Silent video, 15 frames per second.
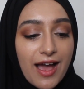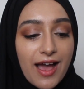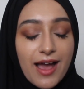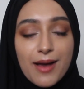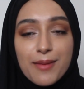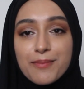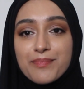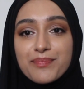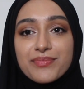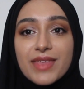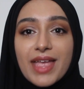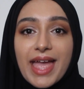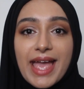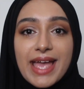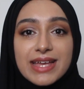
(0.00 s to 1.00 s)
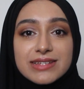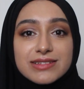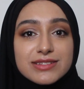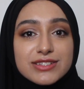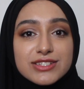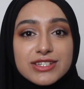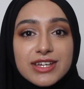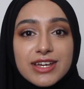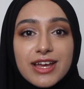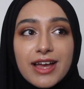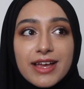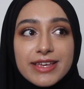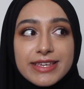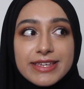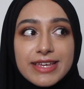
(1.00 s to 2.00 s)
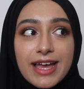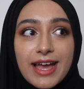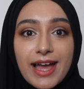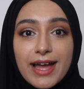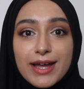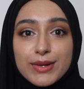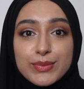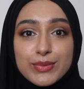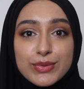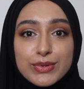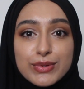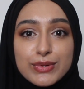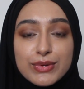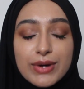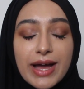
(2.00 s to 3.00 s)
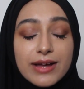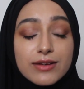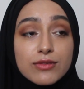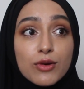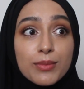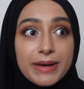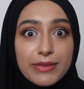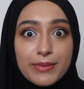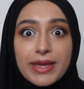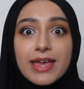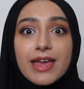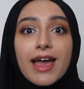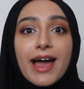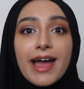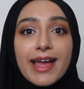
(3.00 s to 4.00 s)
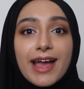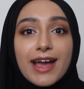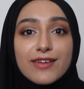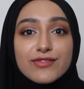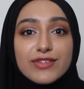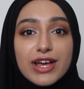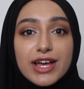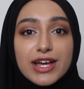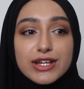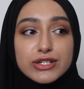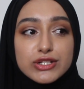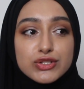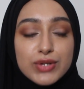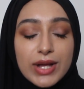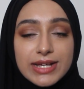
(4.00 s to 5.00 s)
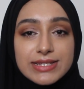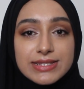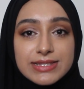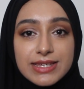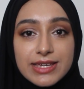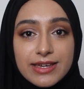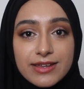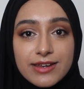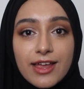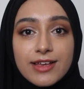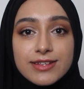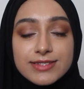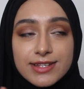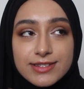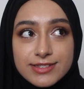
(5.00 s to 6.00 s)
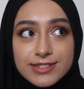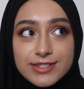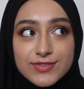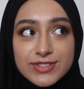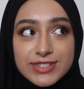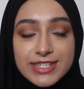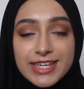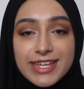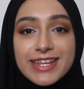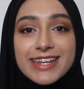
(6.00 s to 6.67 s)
And yeah, oh, by the way, I have a dry skin, a sensitive skin